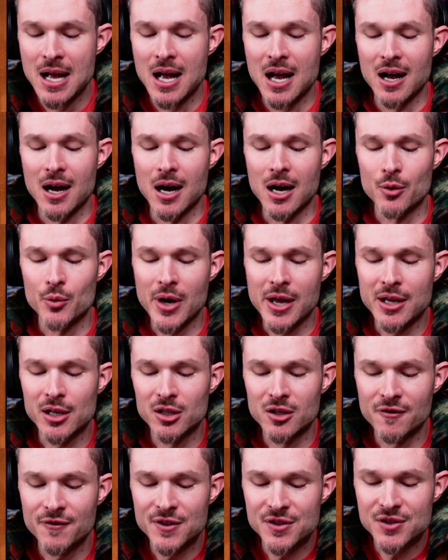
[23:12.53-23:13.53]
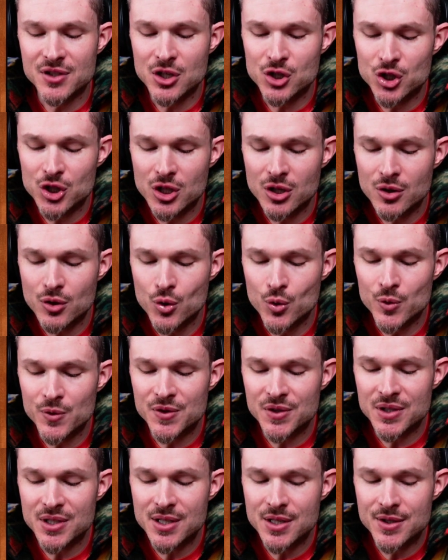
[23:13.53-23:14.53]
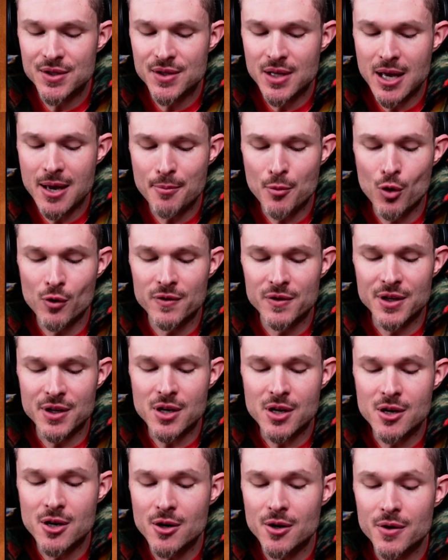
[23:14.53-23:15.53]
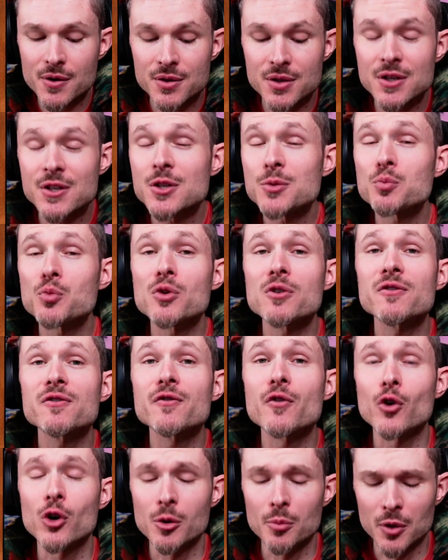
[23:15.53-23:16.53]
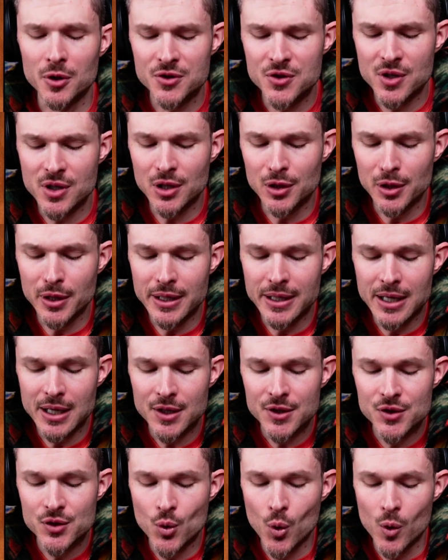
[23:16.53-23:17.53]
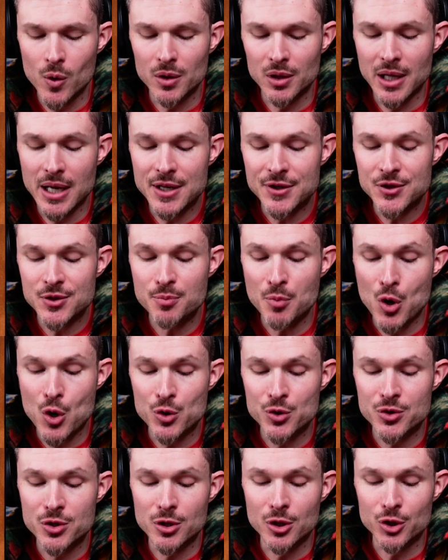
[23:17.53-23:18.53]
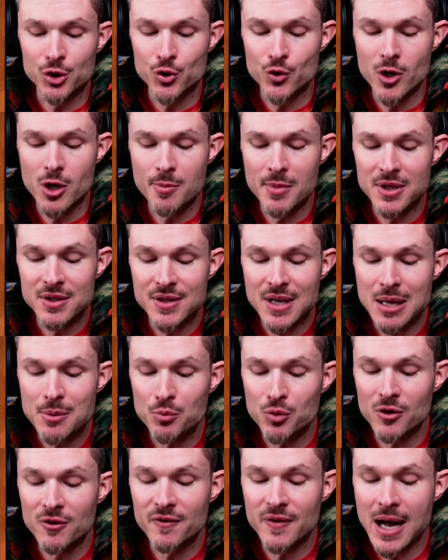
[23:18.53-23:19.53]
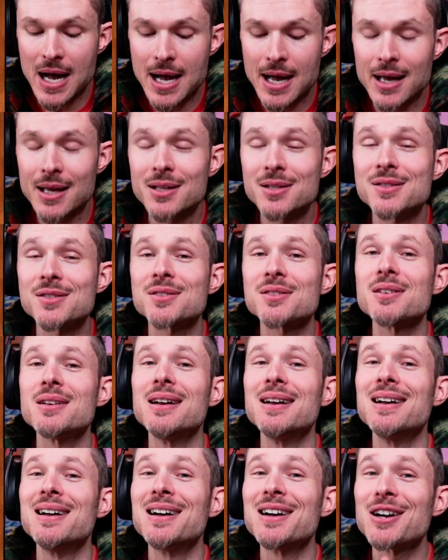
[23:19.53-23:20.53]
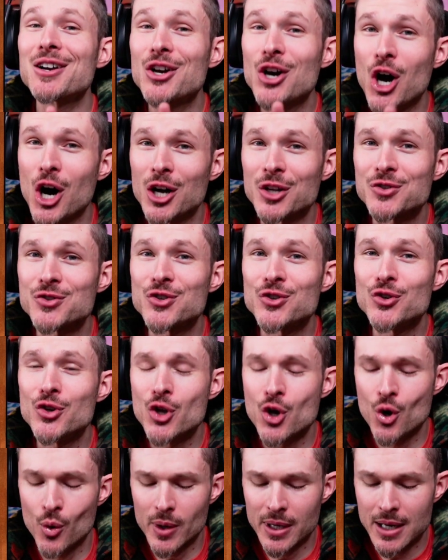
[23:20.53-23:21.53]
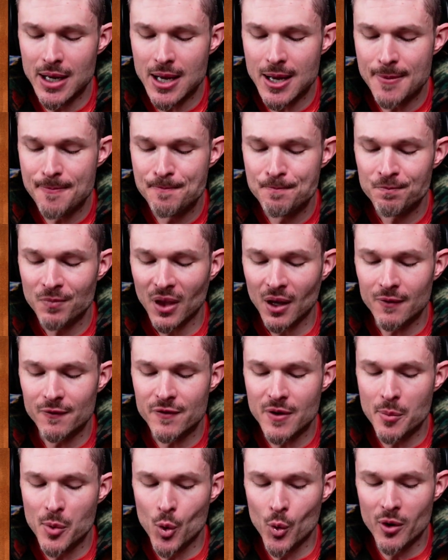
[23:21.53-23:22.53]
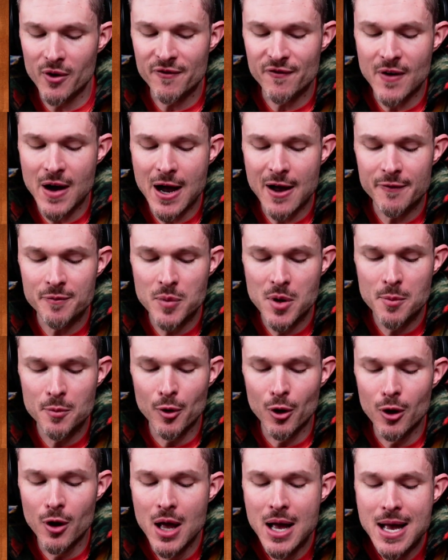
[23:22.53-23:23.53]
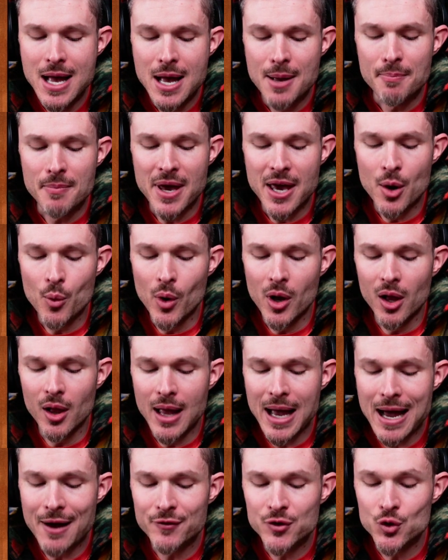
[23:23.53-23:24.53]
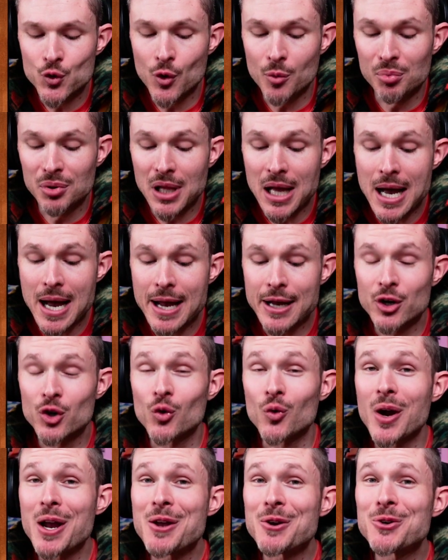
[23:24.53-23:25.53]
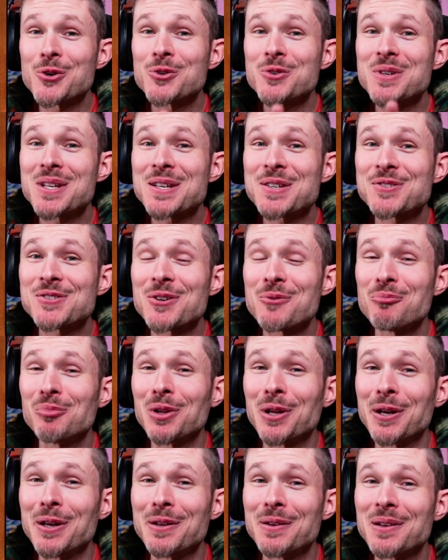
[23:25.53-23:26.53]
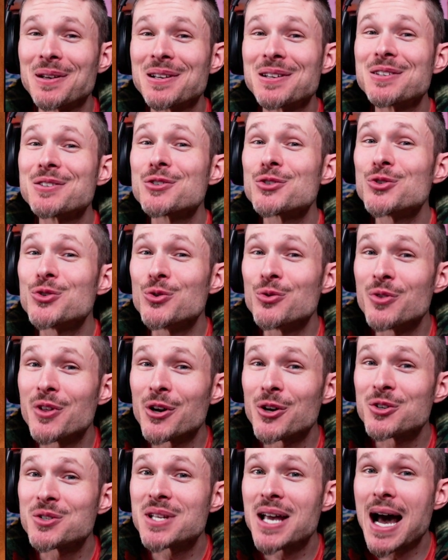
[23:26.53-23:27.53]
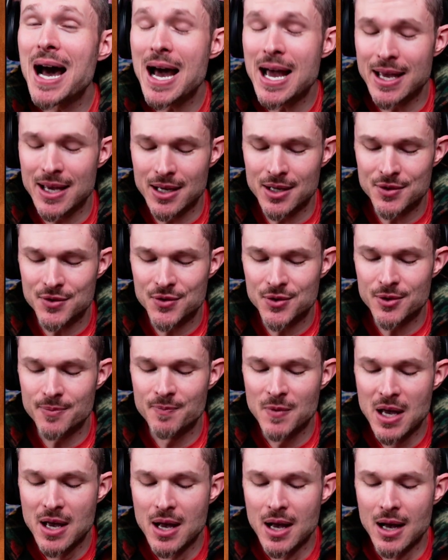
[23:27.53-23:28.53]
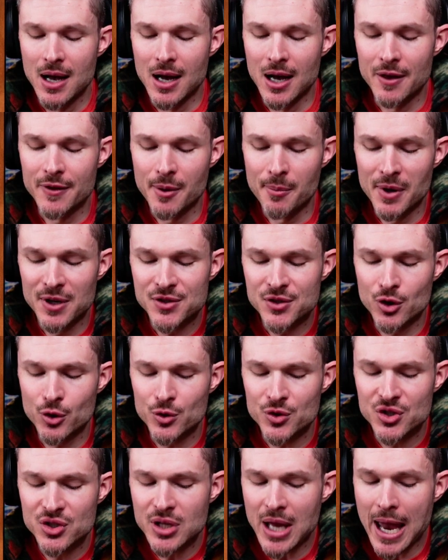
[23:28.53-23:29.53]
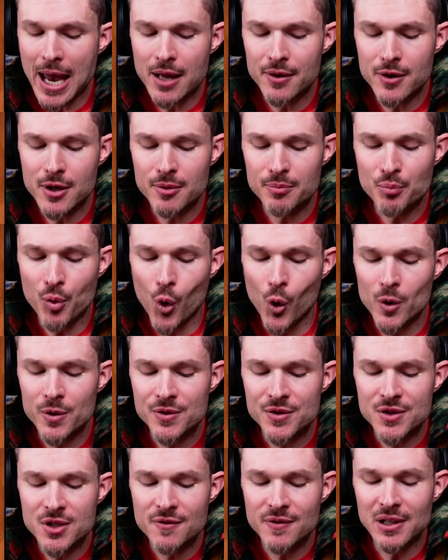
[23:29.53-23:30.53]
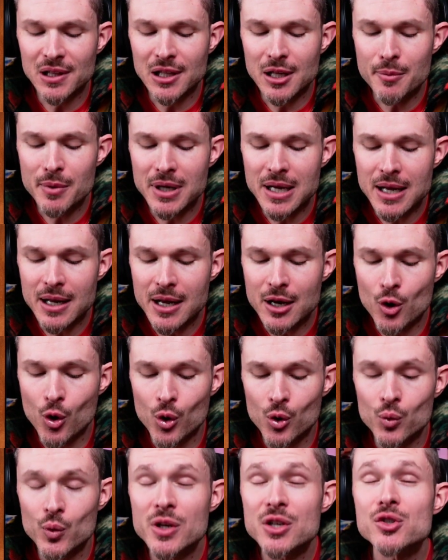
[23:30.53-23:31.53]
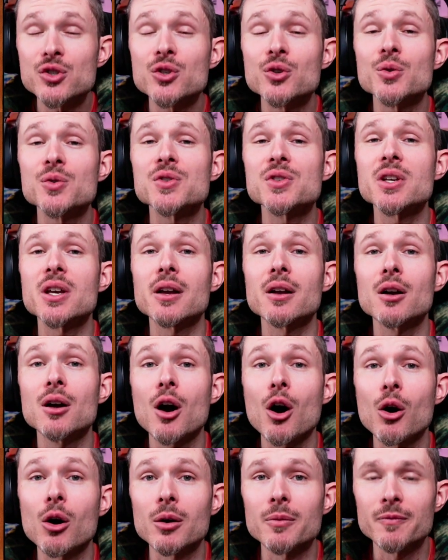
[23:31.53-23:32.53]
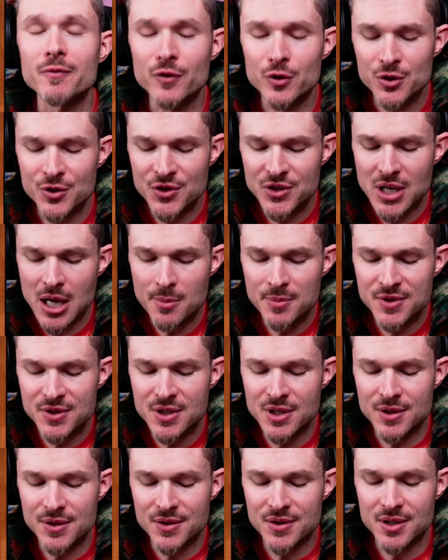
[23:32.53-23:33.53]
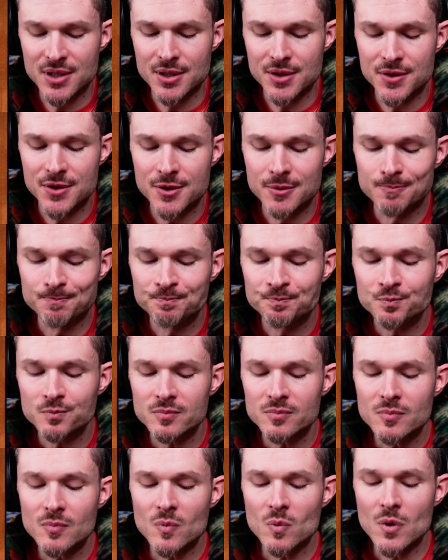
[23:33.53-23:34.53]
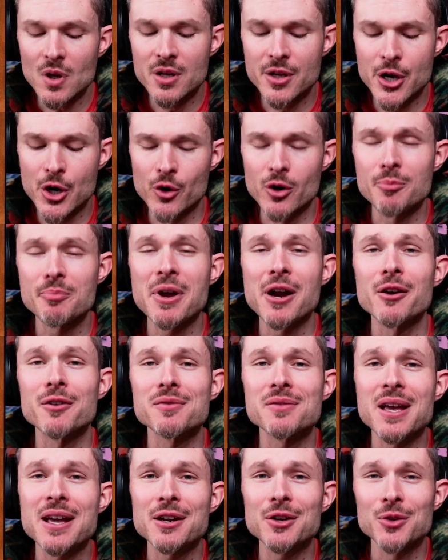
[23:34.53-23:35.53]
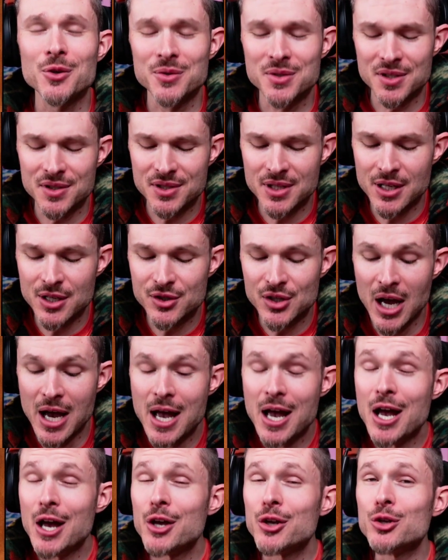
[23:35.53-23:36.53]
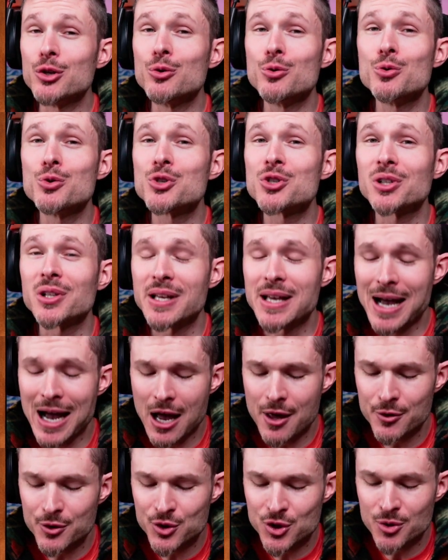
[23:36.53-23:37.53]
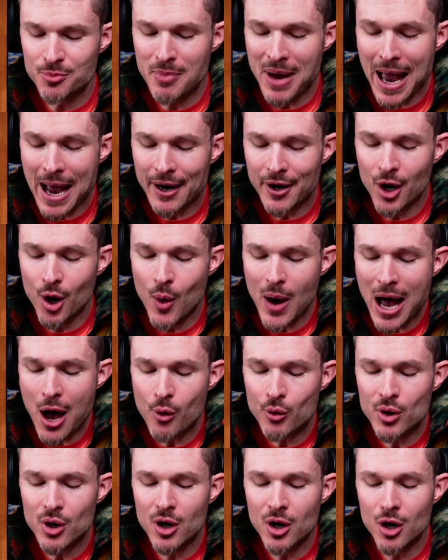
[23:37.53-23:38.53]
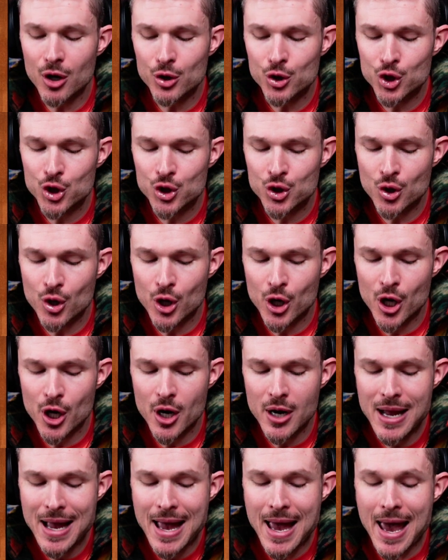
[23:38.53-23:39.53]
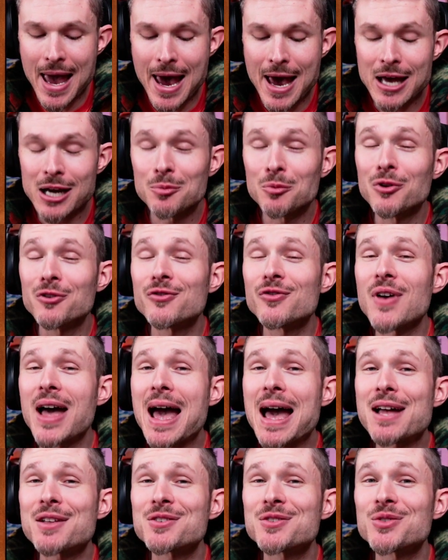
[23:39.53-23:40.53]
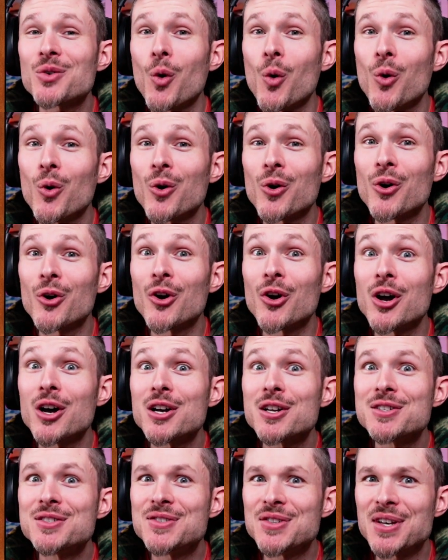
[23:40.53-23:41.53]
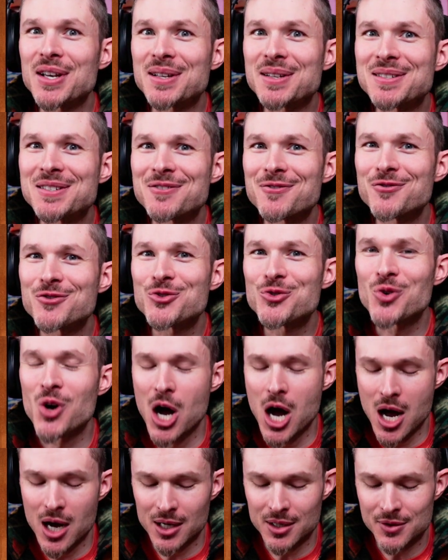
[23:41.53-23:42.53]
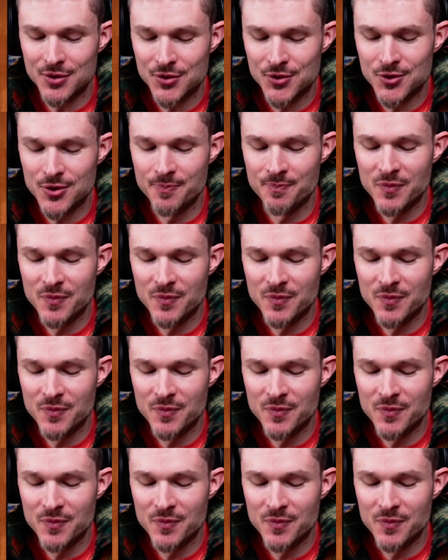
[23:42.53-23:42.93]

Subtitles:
A regular physician who sees them over the years is preferable to clinics or less personal treatment and provides continuity. On February 5, people may well have to apply greater discipline to their diet. They must understand the importance of eliminating or reducing harmful substances. And here in parentheticals it says, usually either tobacco, alcohol, sugar, animal fats, or addictive drugs.